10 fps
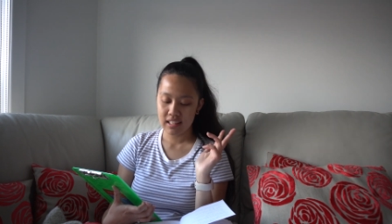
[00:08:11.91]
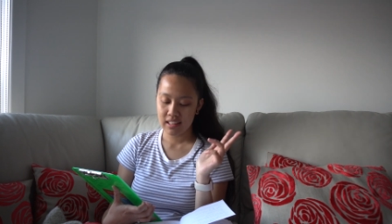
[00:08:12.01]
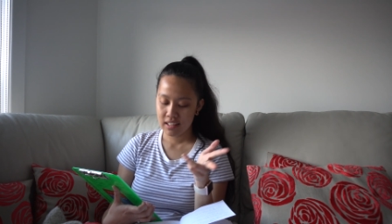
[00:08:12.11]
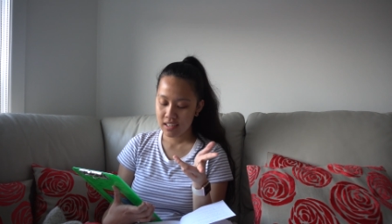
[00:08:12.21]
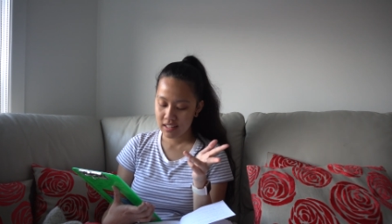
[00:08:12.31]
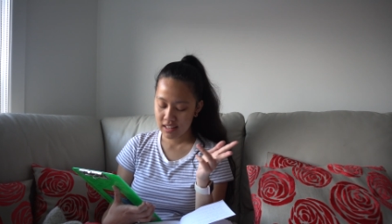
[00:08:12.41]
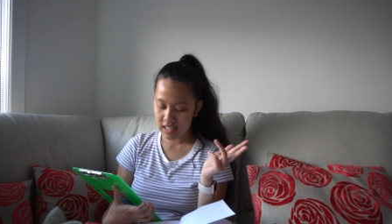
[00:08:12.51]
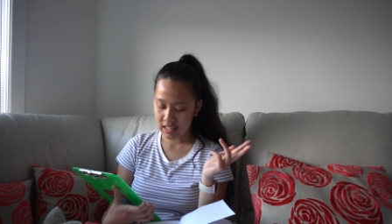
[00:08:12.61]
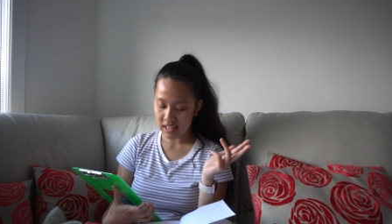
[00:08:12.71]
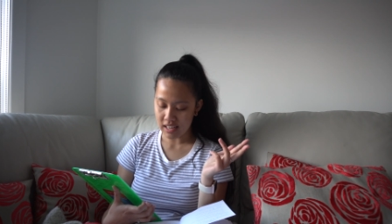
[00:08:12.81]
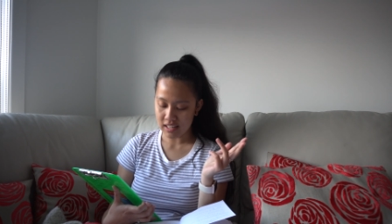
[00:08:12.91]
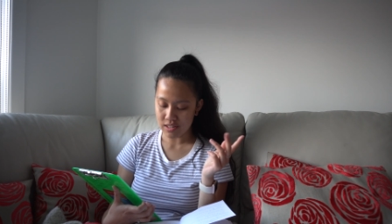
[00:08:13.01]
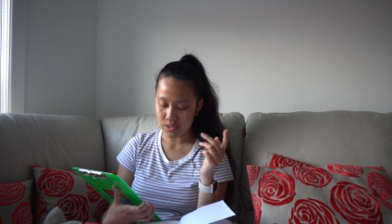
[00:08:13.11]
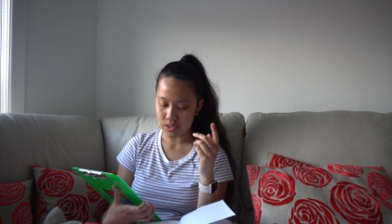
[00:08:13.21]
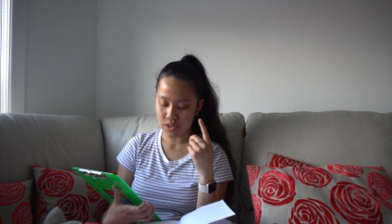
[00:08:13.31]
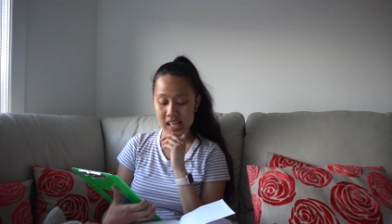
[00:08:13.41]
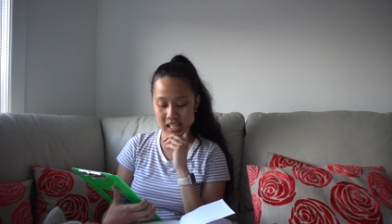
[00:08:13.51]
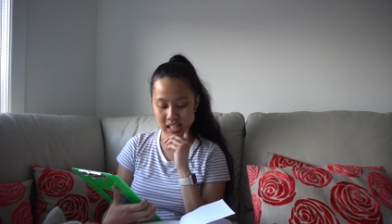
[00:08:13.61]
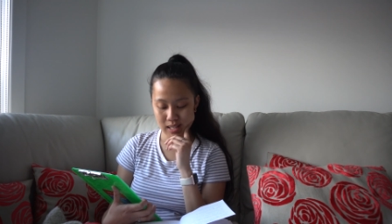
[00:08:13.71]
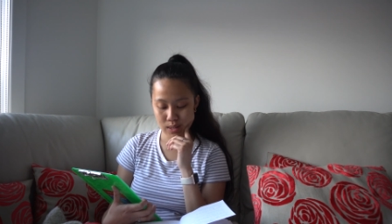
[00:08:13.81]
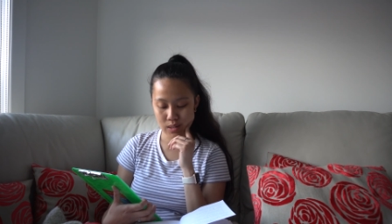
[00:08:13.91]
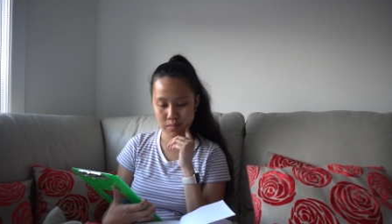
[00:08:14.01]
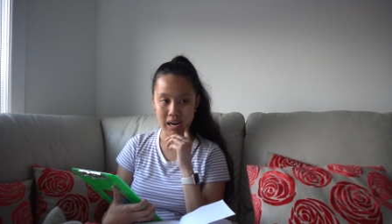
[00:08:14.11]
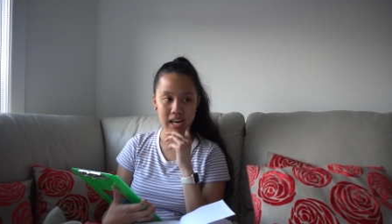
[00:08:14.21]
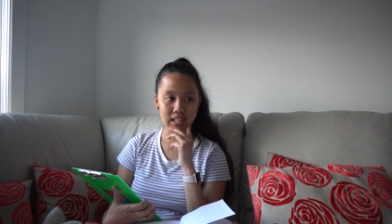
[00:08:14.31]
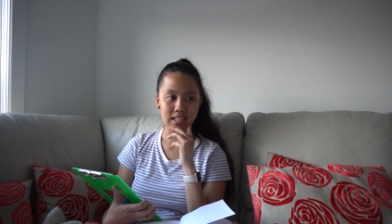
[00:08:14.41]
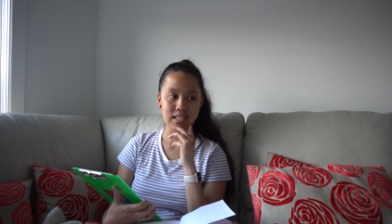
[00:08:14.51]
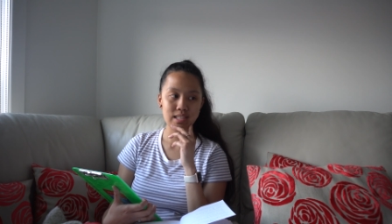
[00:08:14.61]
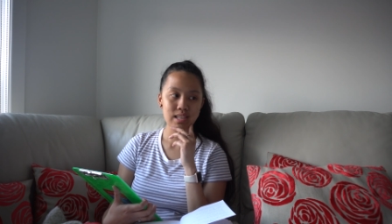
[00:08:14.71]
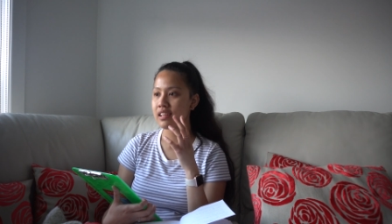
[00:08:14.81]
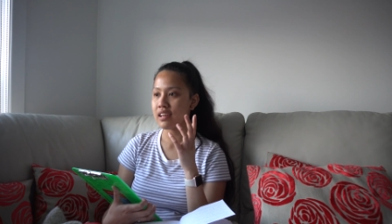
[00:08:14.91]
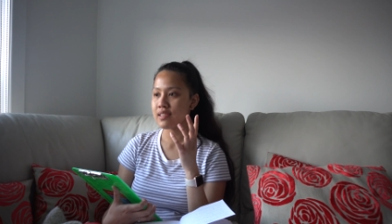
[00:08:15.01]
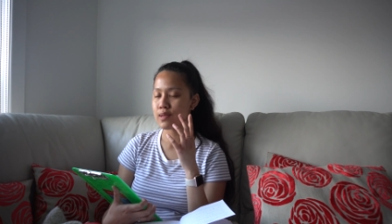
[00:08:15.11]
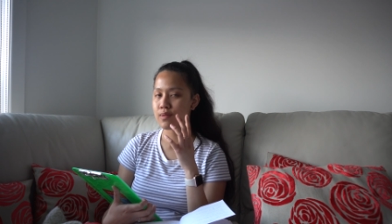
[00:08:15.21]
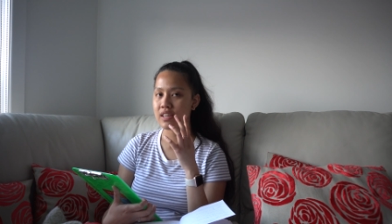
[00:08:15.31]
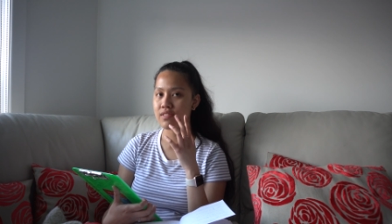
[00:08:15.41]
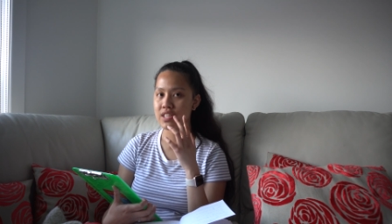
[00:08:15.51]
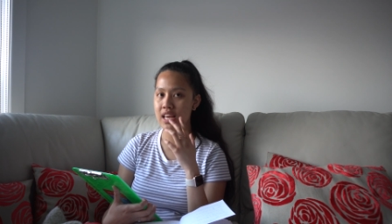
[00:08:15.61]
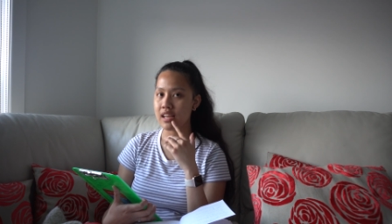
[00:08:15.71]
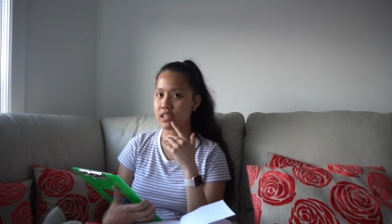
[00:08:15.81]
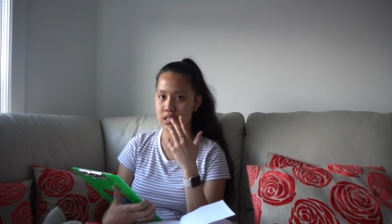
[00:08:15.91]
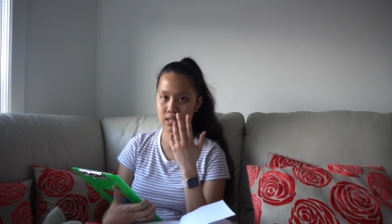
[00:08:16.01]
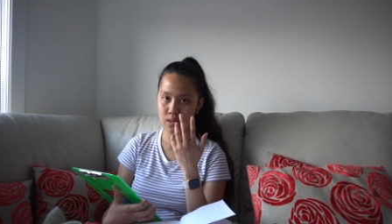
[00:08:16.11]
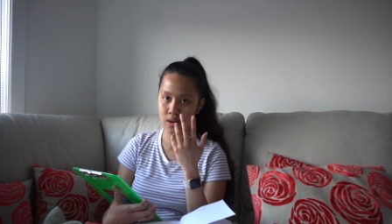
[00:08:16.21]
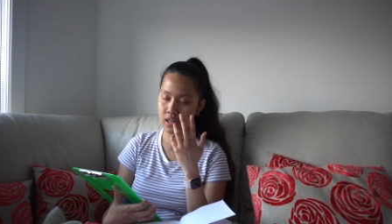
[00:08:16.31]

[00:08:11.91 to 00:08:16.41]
The 3rd thing that I can do is to practice. Nicer way of saying just start.